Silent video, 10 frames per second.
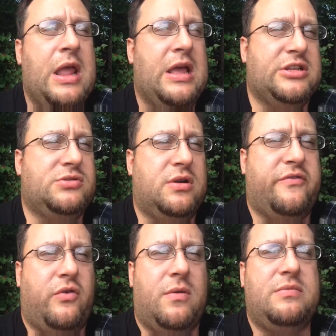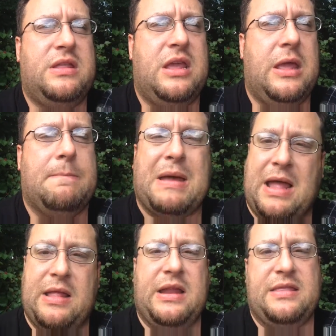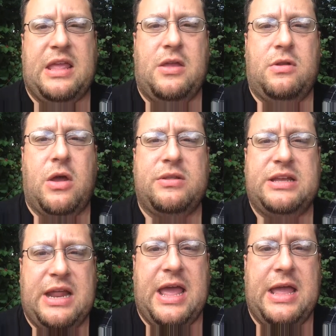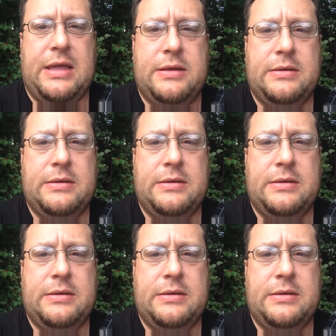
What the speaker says: and sort of formed the paladin that you know today.